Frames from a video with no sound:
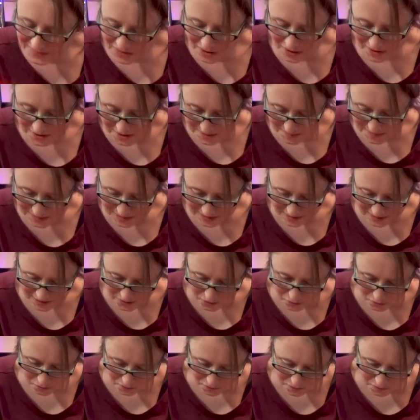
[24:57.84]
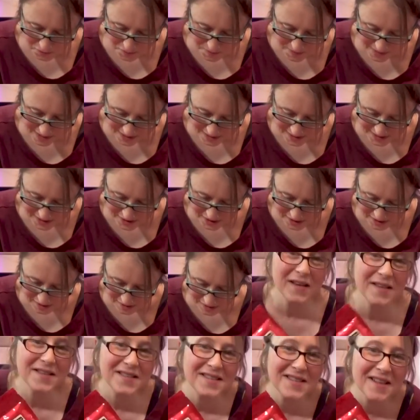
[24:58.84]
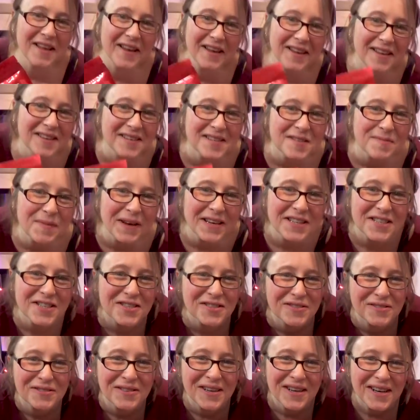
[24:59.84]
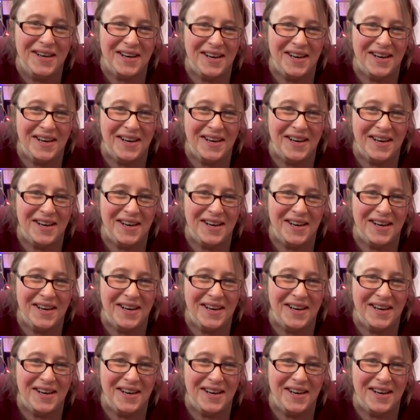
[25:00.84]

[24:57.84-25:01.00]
Can't smell it at all through the packaging. It's like special